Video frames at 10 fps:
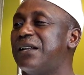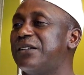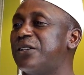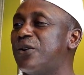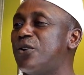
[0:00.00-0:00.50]

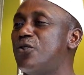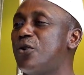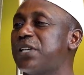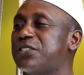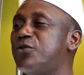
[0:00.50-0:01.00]

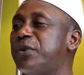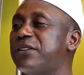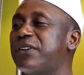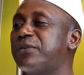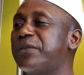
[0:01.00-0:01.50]
lowest human
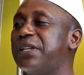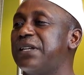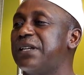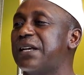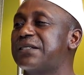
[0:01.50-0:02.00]
development
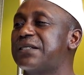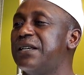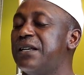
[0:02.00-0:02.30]
index.